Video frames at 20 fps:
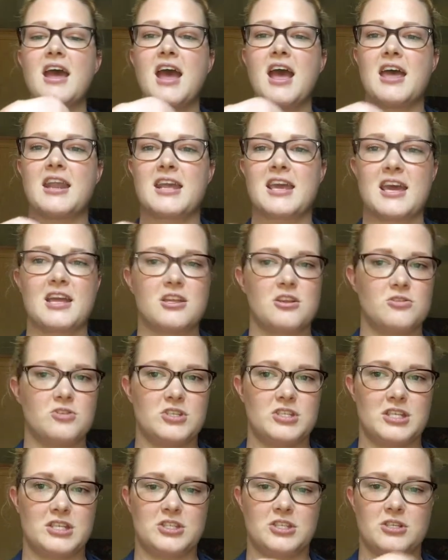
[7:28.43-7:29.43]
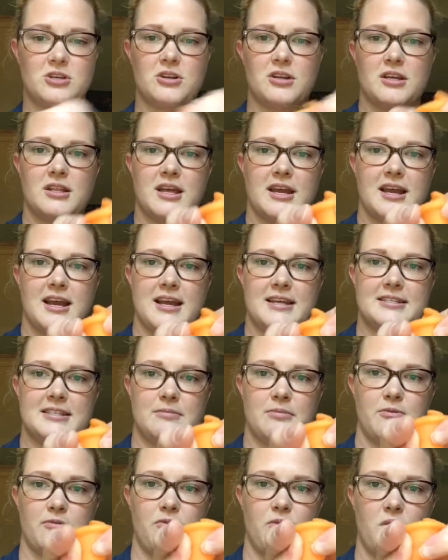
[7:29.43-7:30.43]
And again, you just insert it like I said
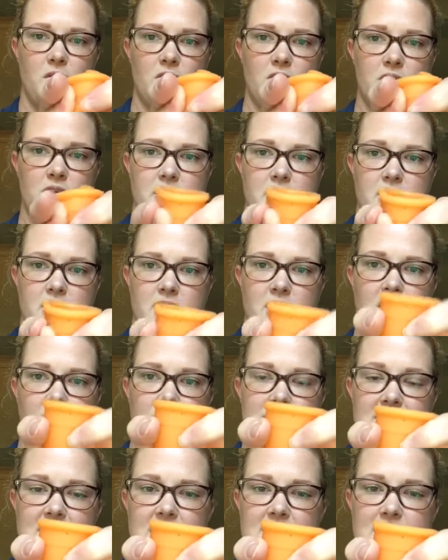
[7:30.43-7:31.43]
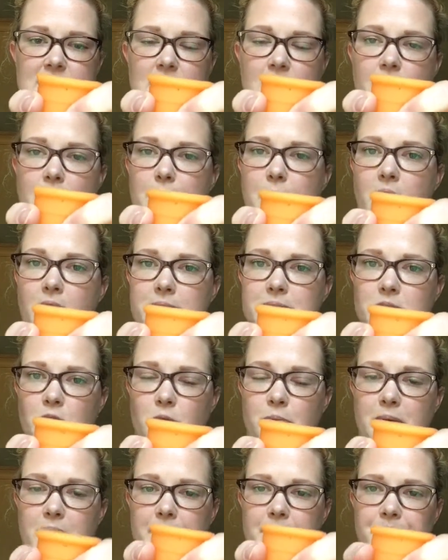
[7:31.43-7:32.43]
before, and once it gets there, it pops
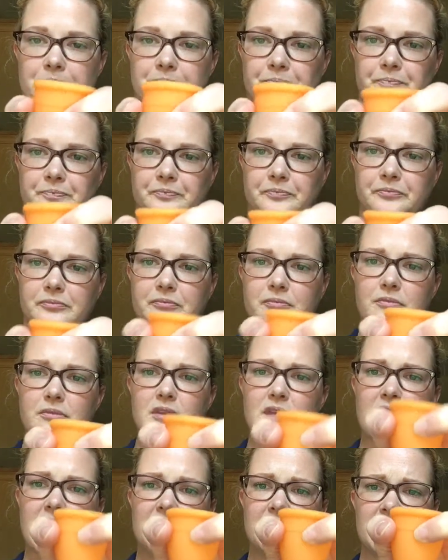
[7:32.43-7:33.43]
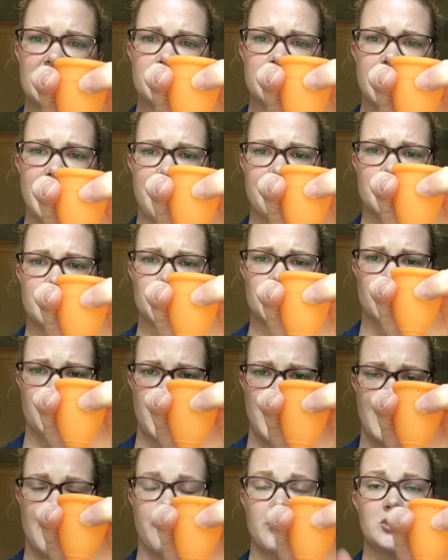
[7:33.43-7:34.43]
open. And then you would have the
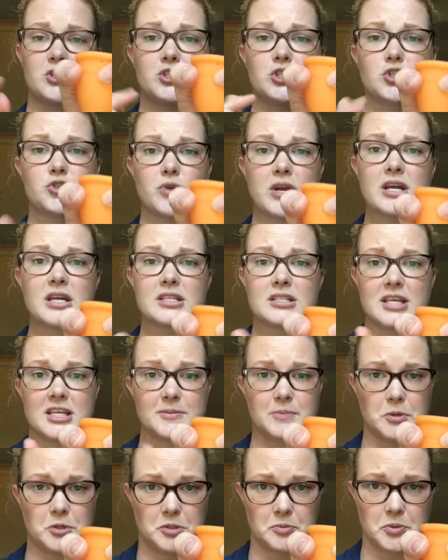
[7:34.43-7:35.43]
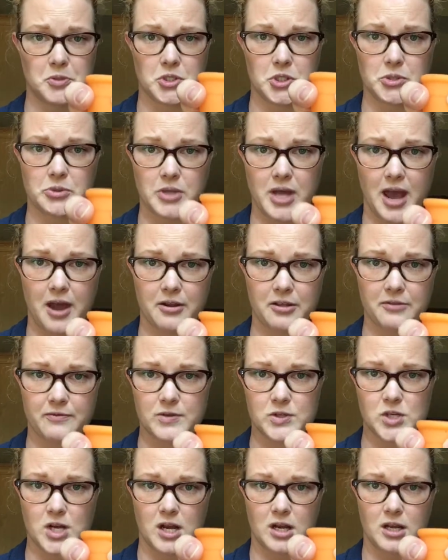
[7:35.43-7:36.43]
string, which the string is not supposed to protrude out of the
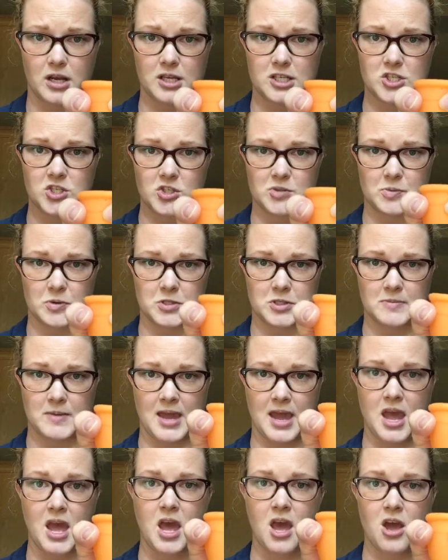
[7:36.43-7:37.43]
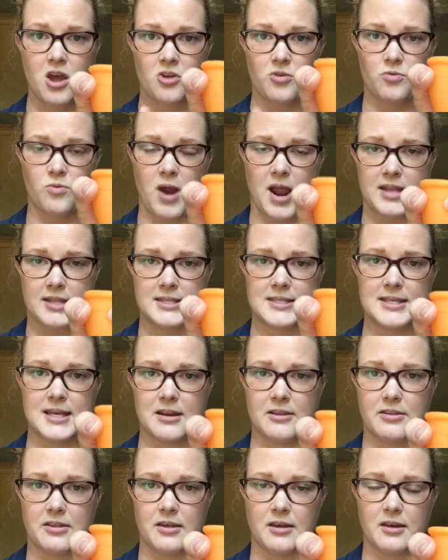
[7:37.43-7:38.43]
vagina. It's just supposed to be right inside
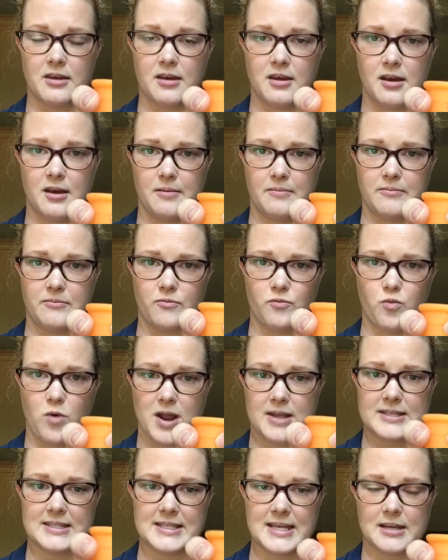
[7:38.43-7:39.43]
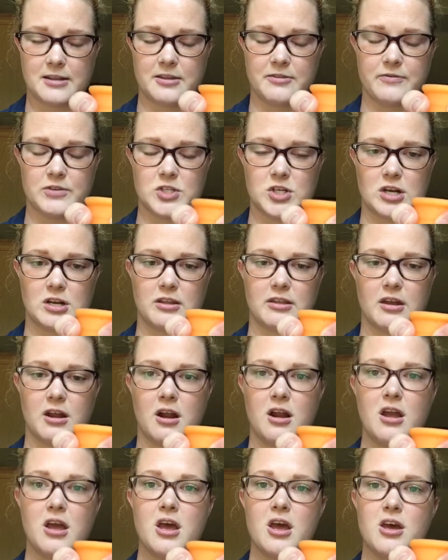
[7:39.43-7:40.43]
of the vagina
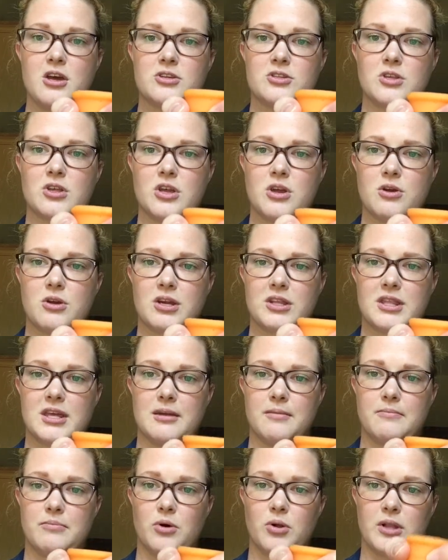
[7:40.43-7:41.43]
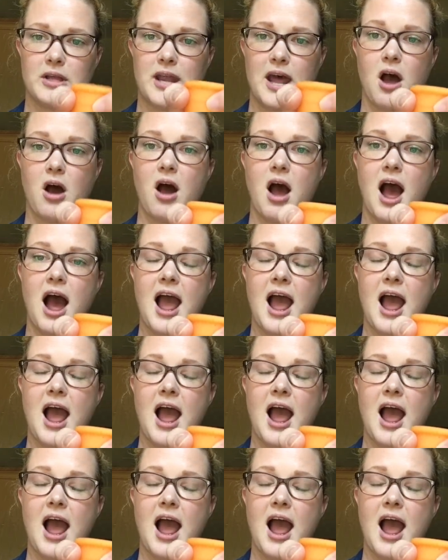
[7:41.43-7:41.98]
there, so that you could then pull it out.